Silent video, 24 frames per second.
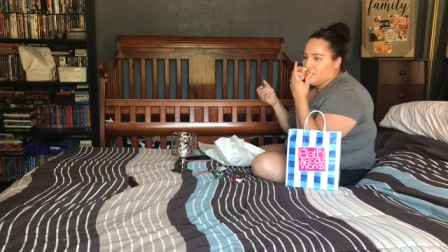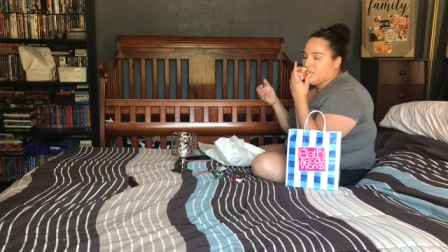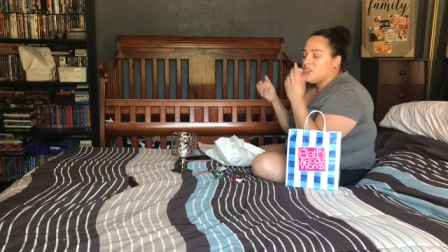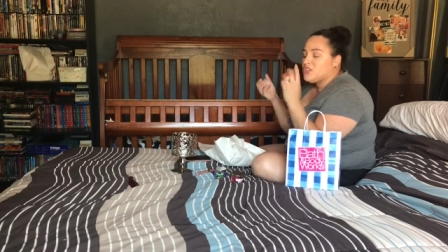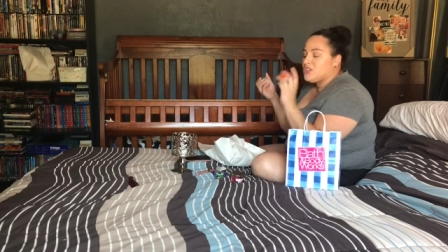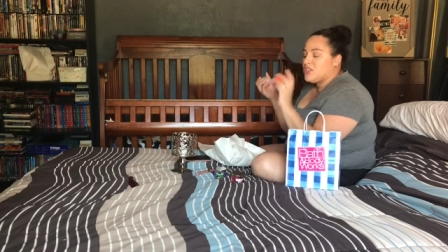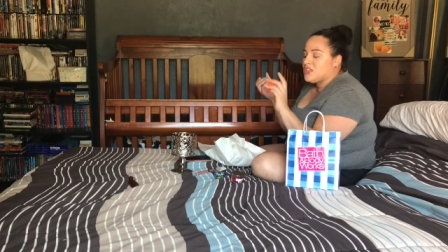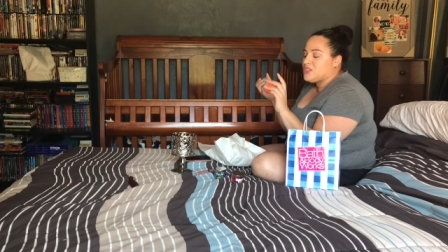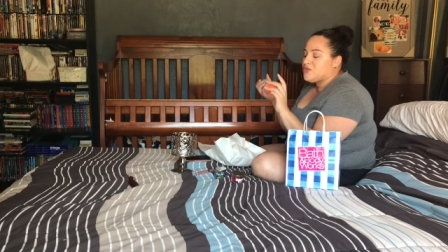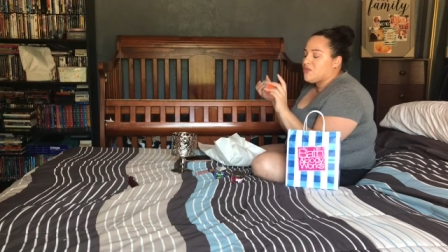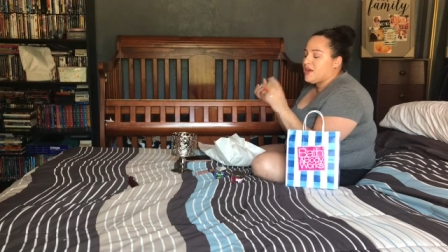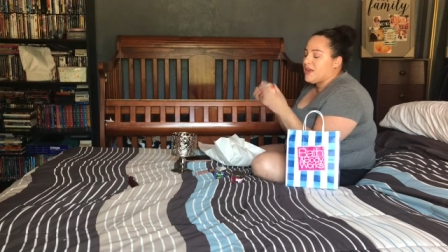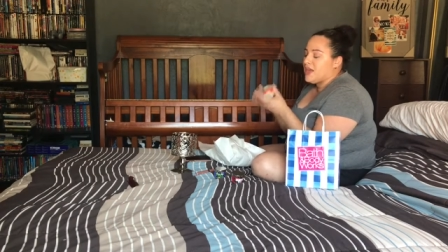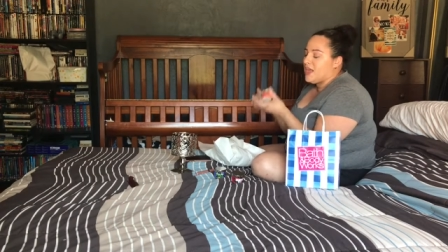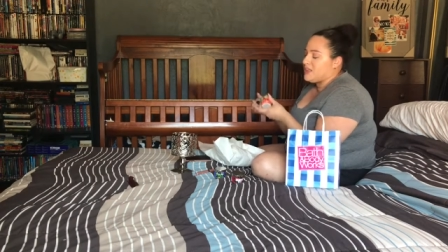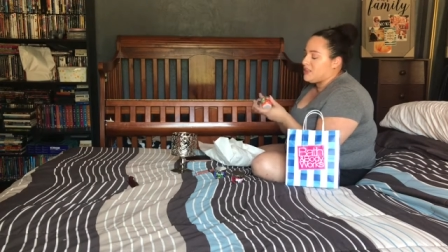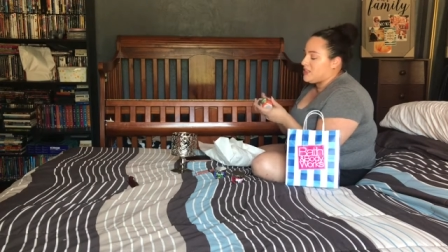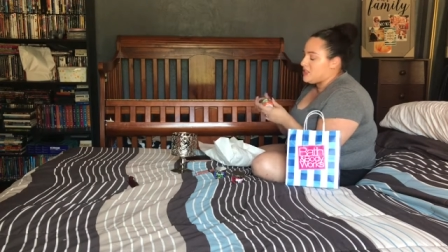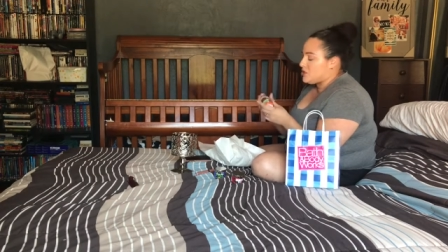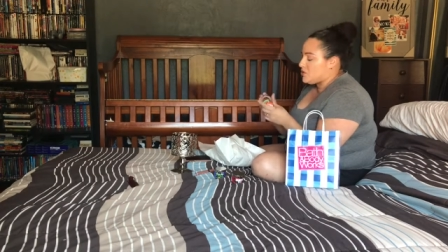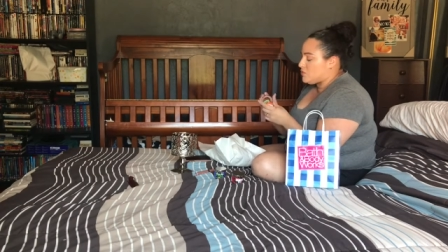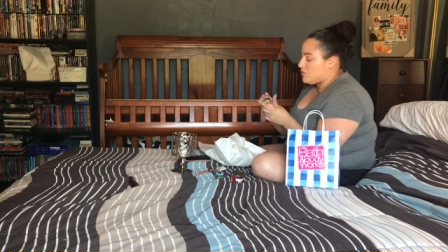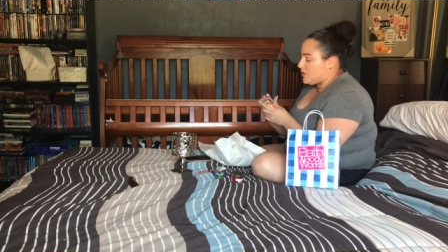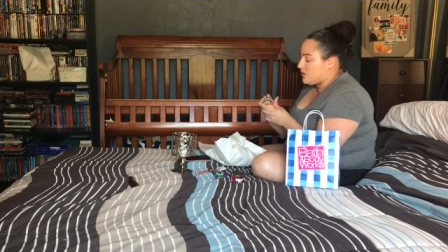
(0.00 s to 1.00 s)
so that's why i got
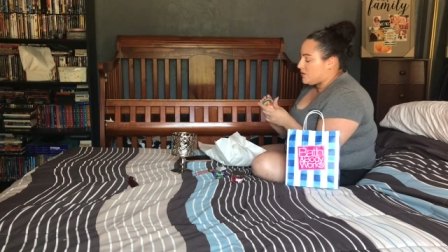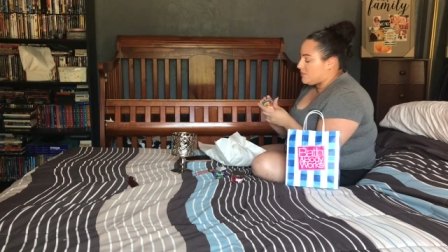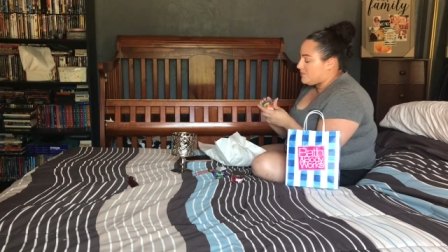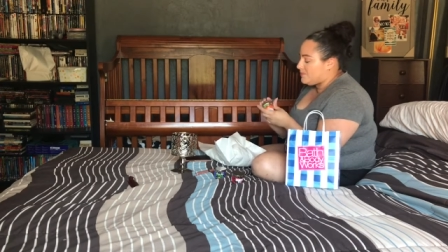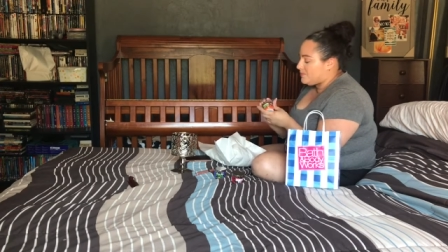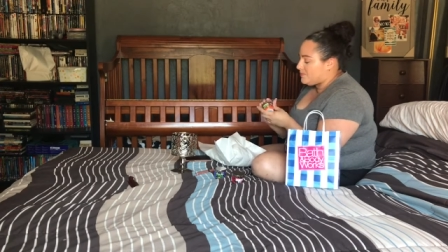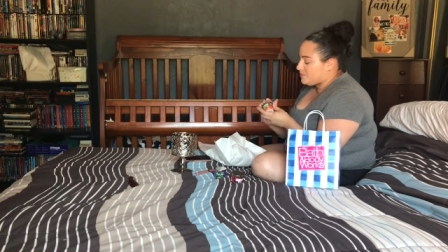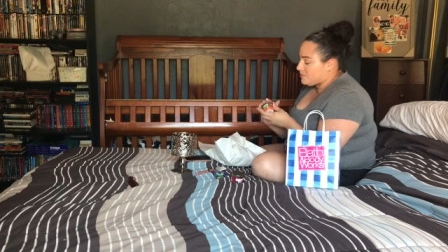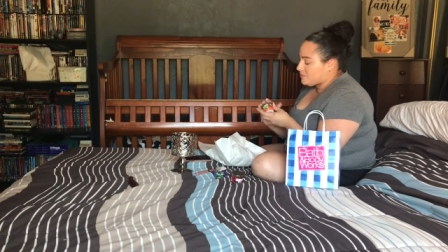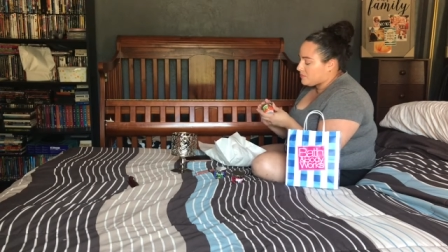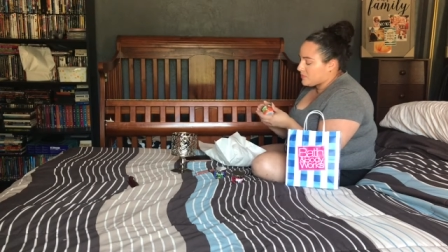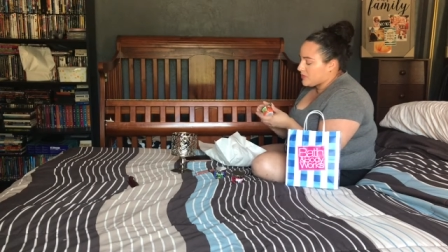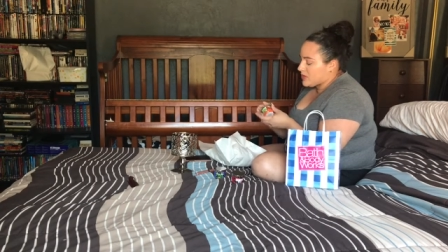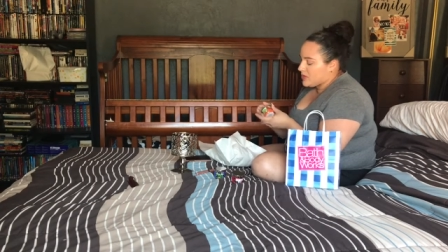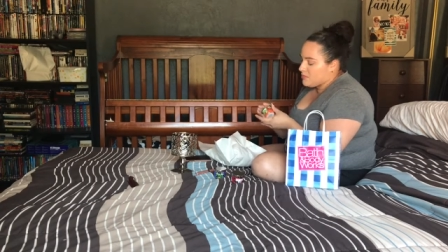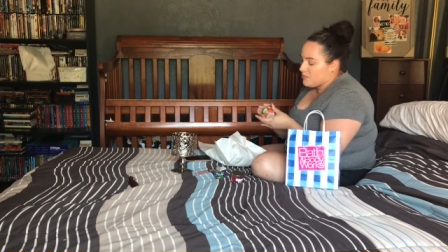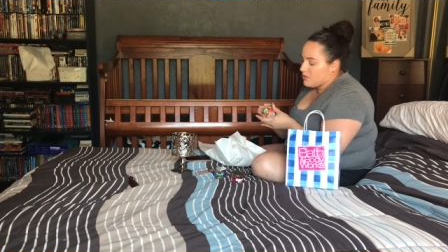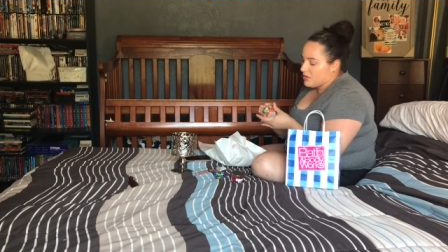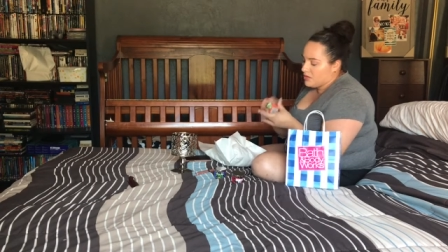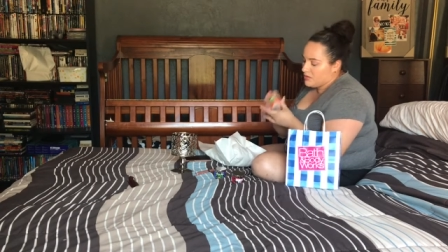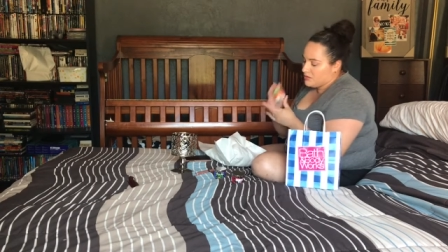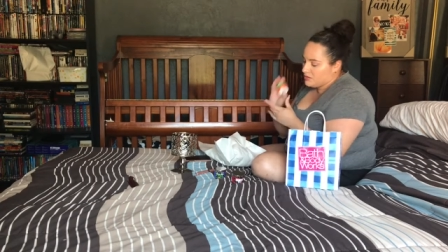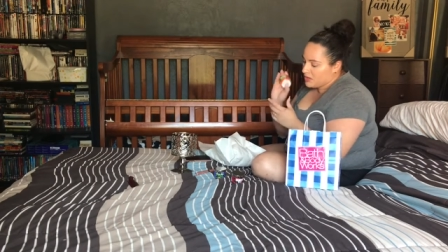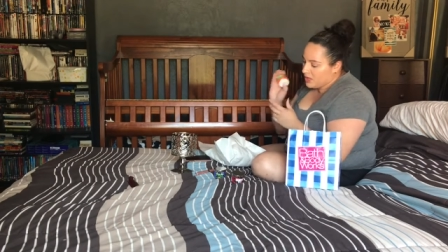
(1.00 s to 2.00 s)
this one
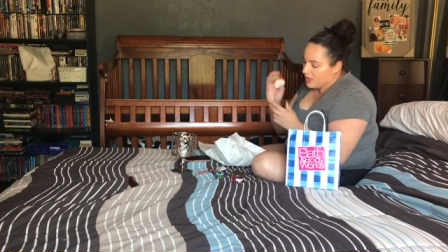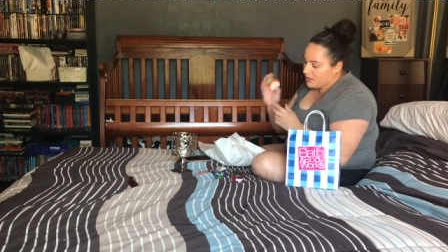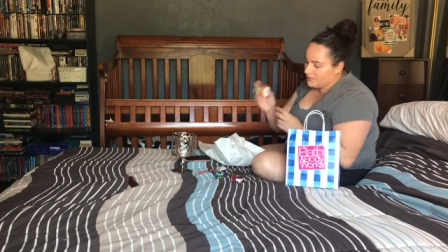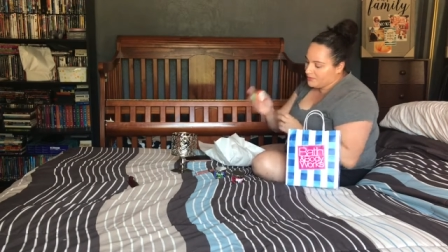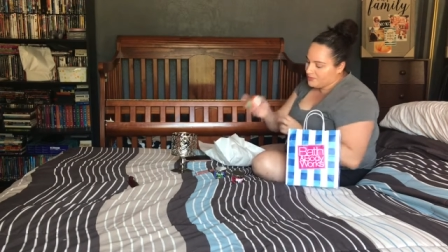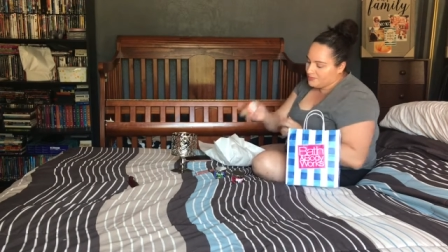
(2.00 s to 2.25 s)
but yeah